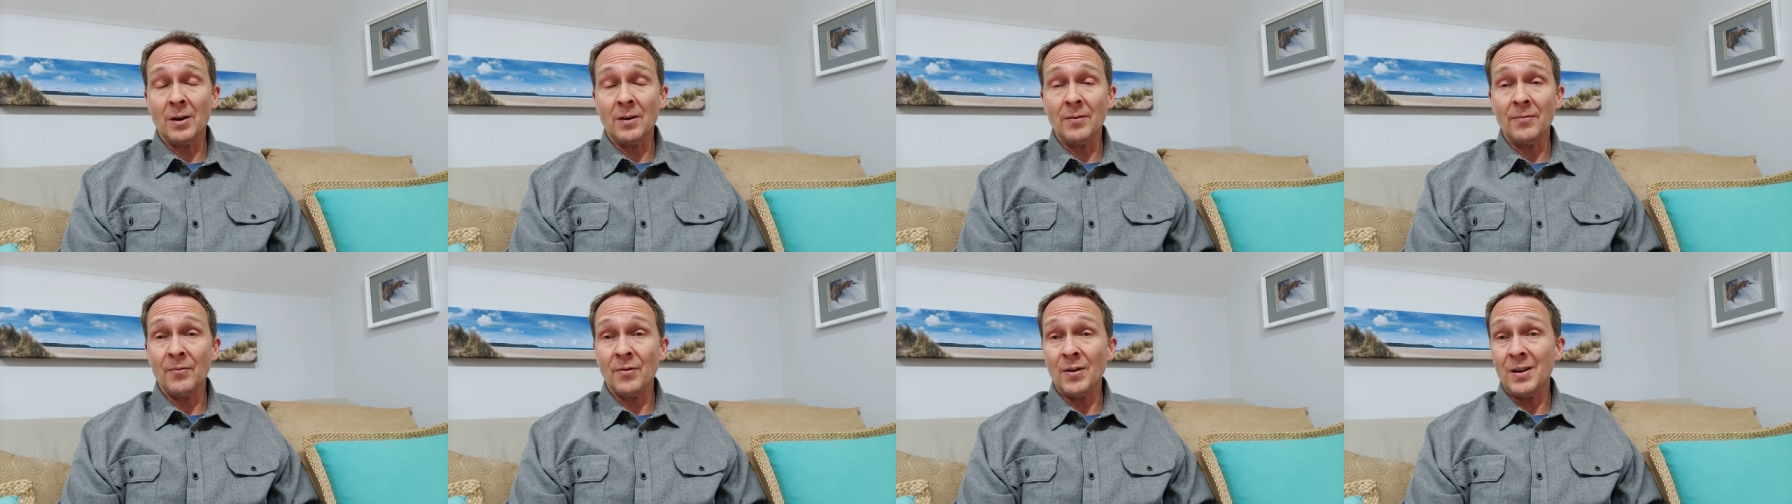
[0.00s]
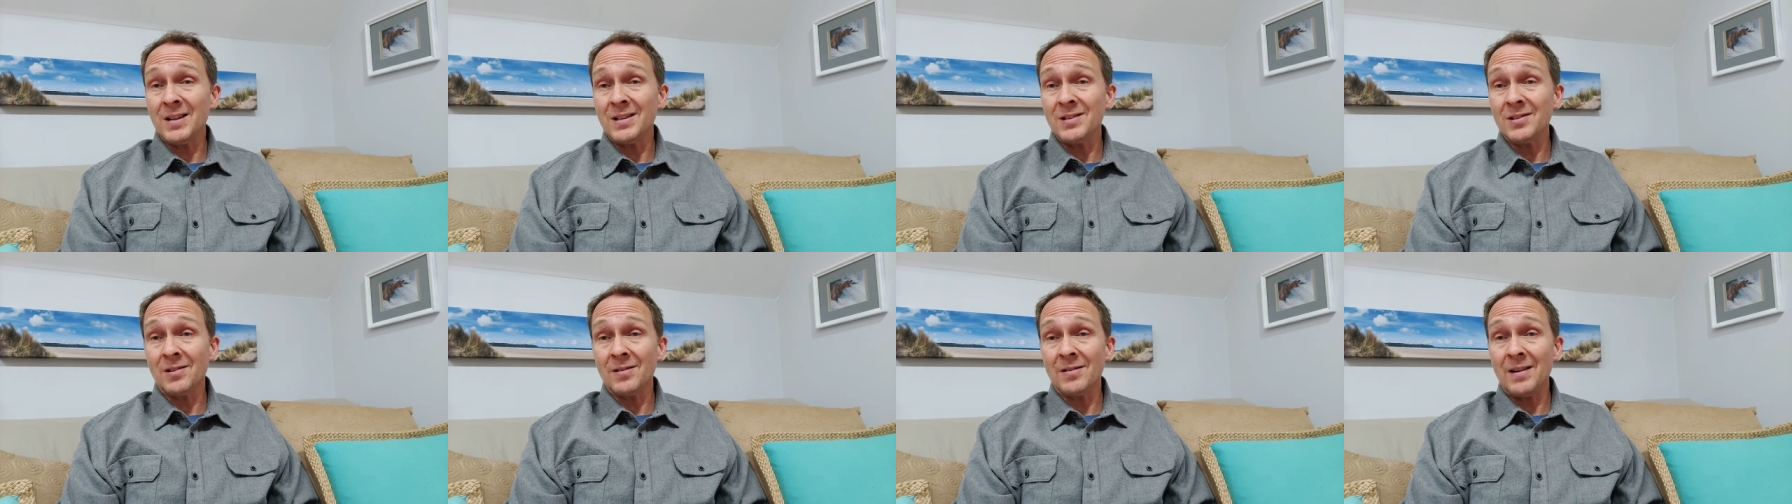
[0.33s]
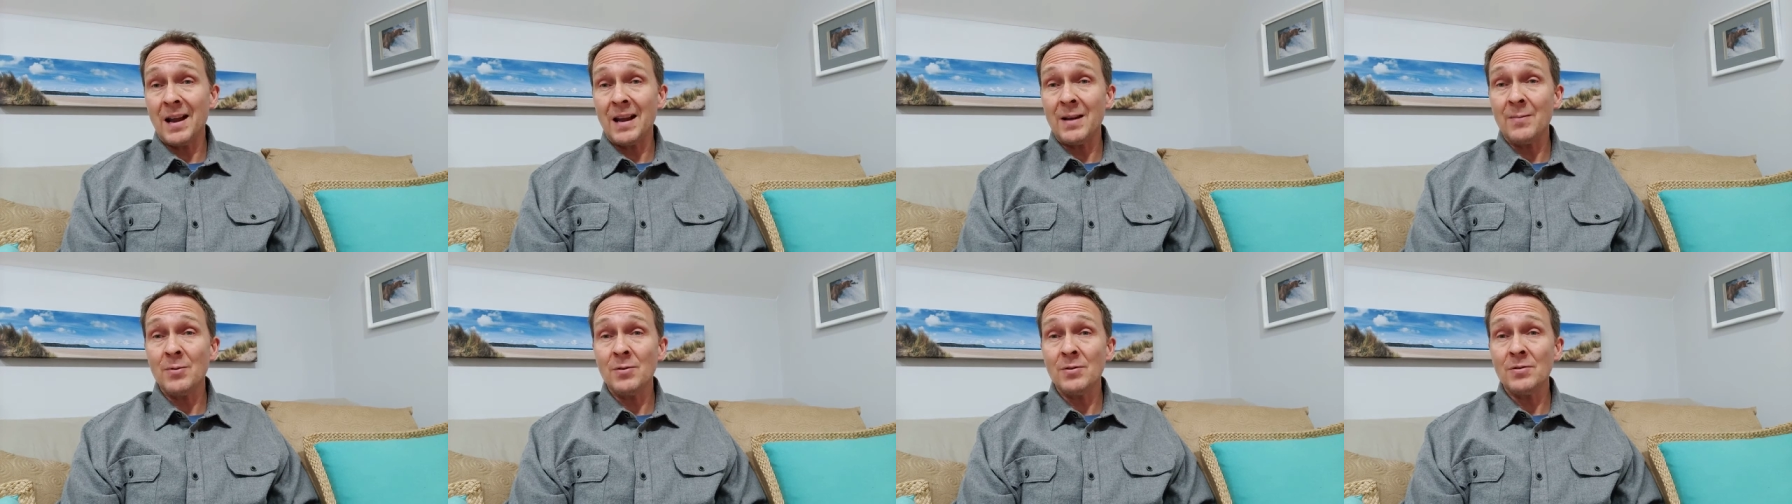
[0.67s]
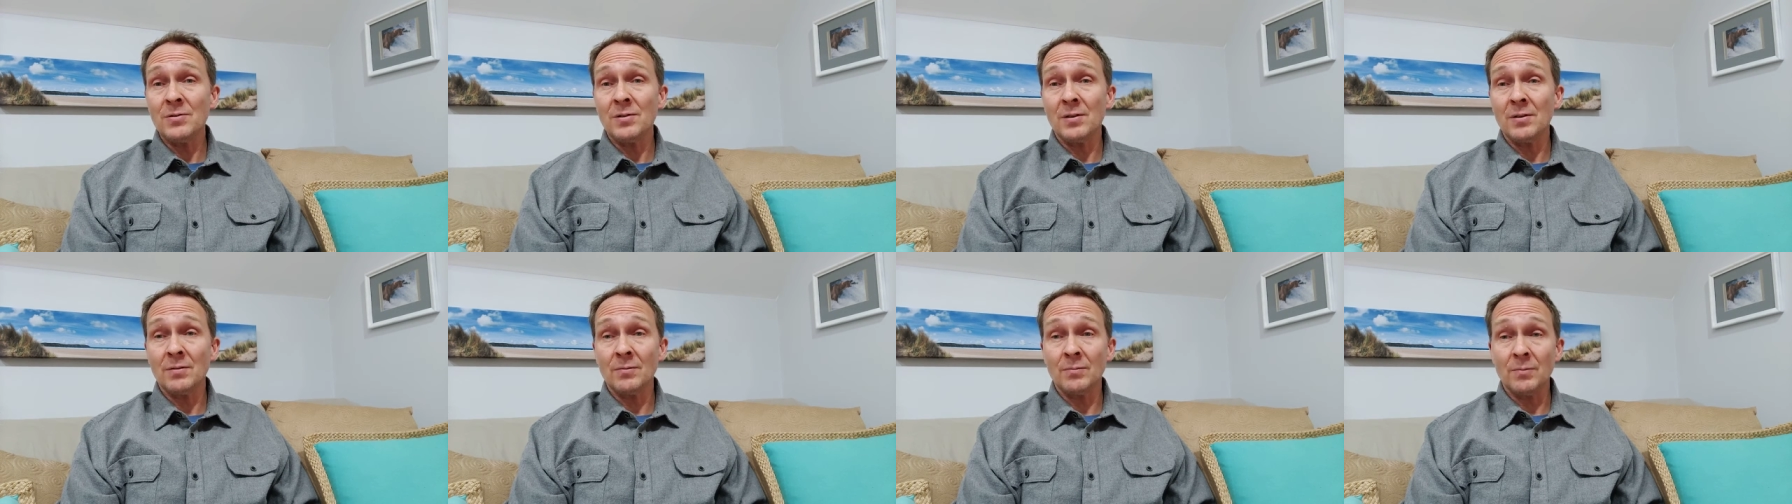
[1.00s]
our friends, our
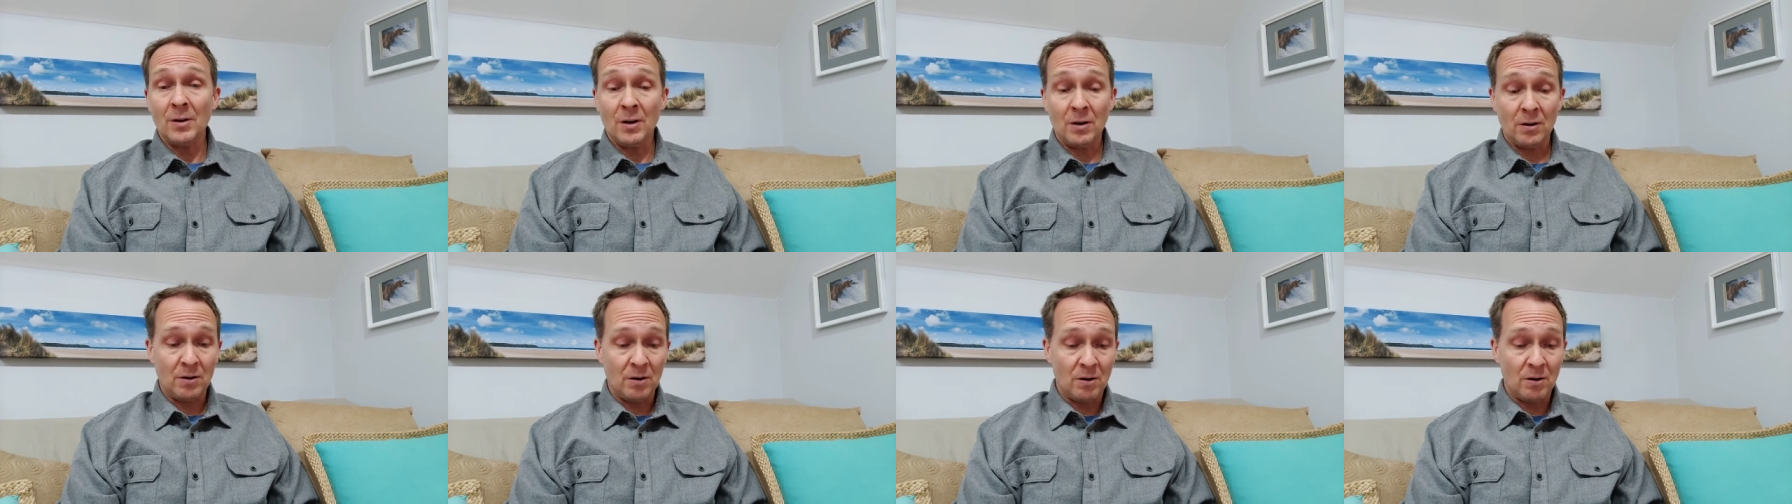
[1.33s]
neighbors, our, our